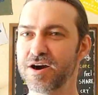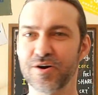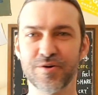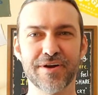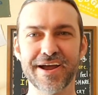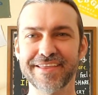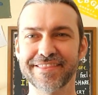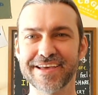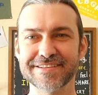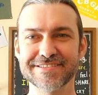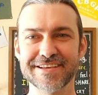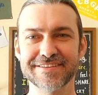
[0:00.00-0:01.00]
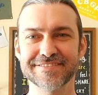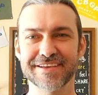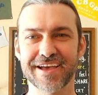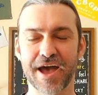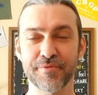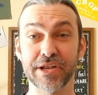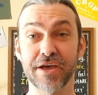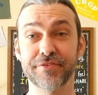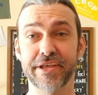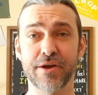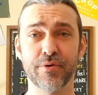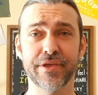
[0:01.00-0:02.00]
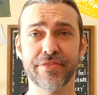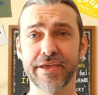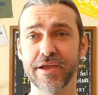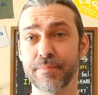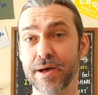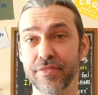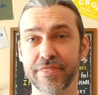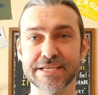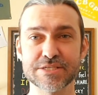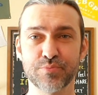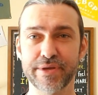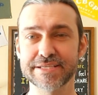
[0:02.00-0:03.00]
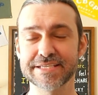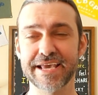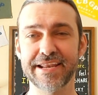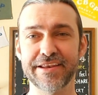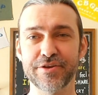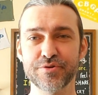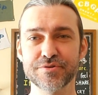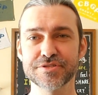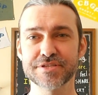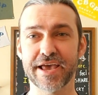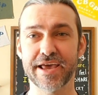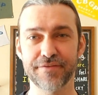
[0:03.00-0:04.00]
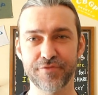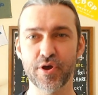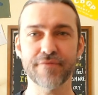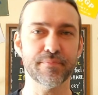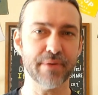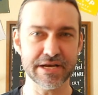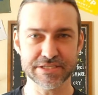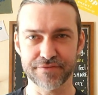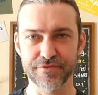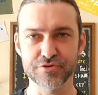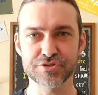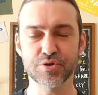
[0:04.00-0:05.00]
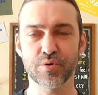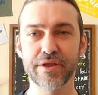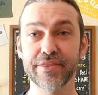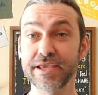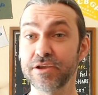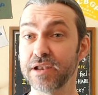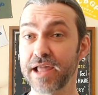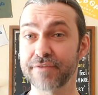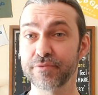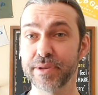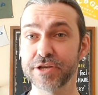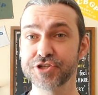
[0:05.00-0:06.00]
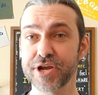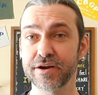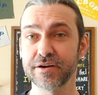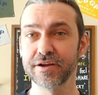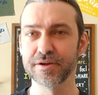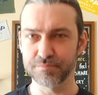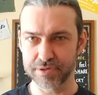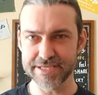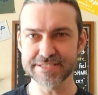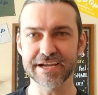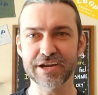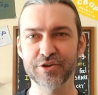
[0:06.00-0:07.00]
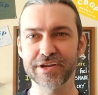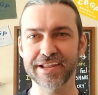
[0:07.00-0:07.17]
All right, that's it. I would love to hear what you think about this week's Giddy News. And if you have a positive news story that you'd like for me to share, please include